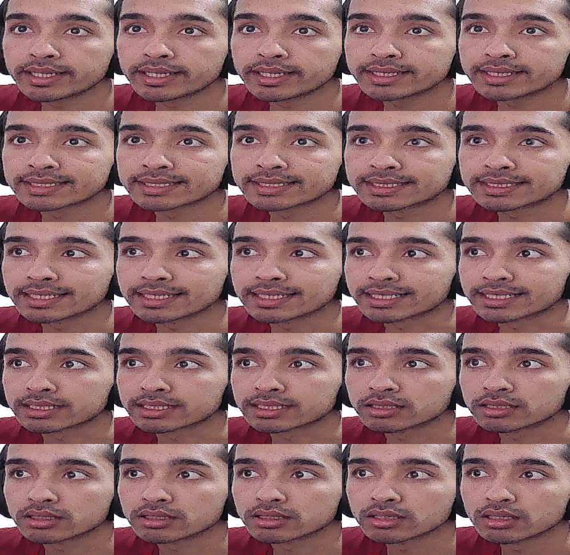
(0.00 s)

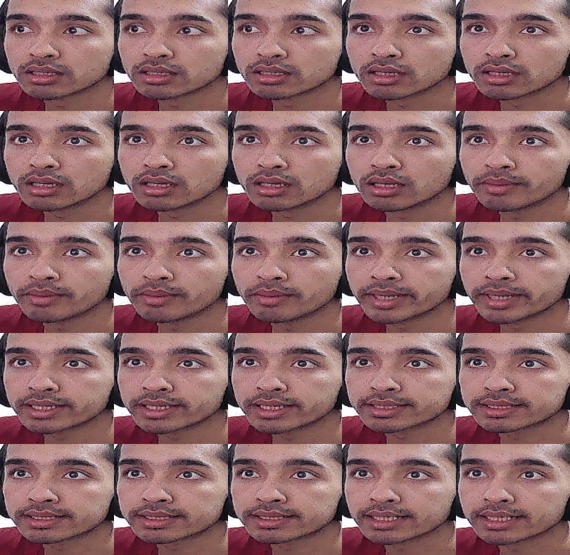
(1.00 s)
6, element
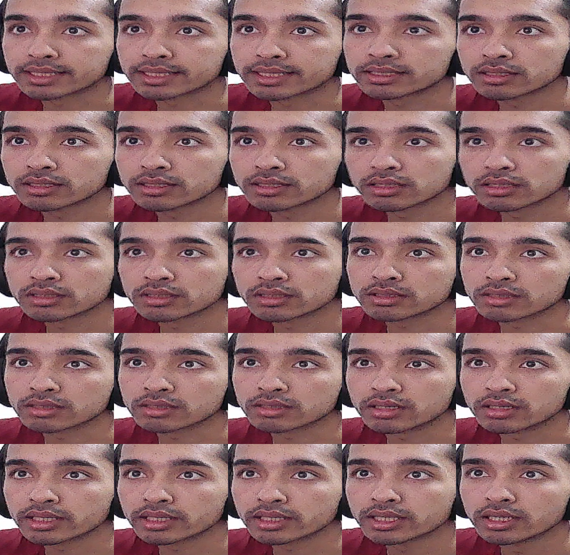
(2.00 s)
6,
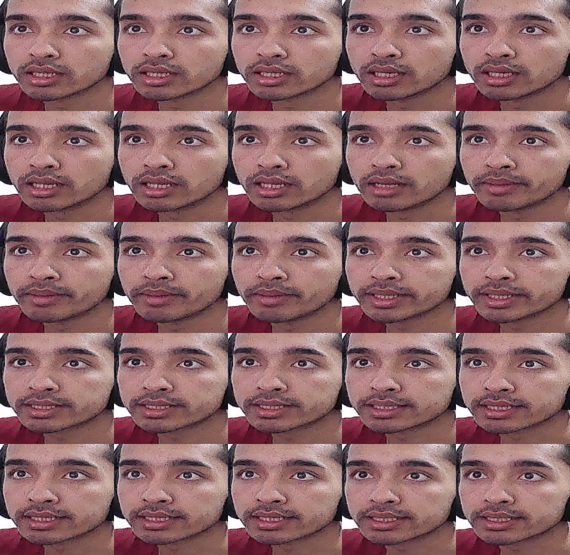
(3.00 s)
sorry, element
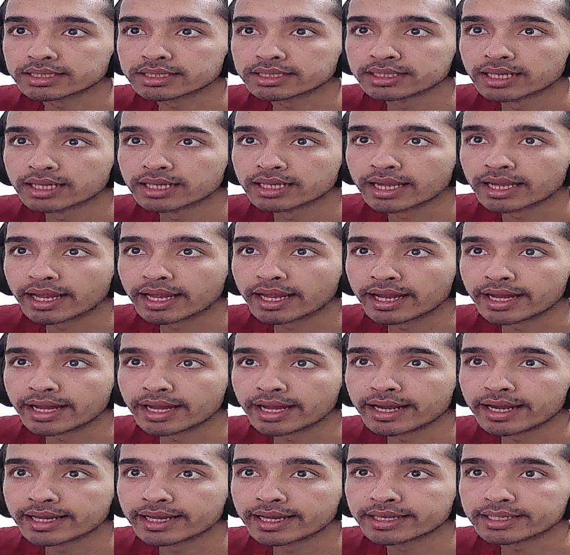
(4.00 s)
6 is
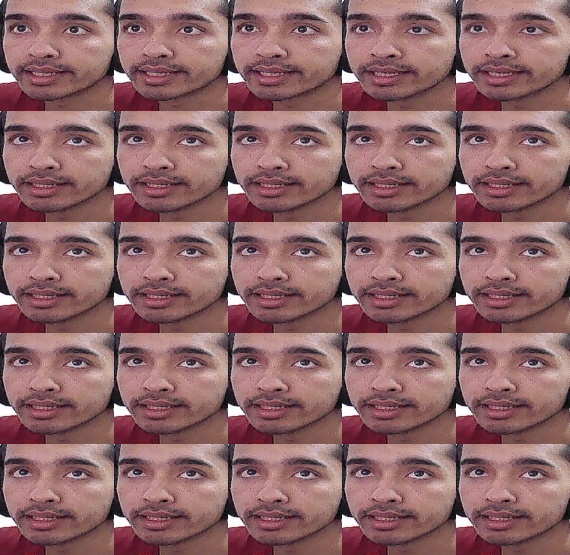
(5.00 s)
added in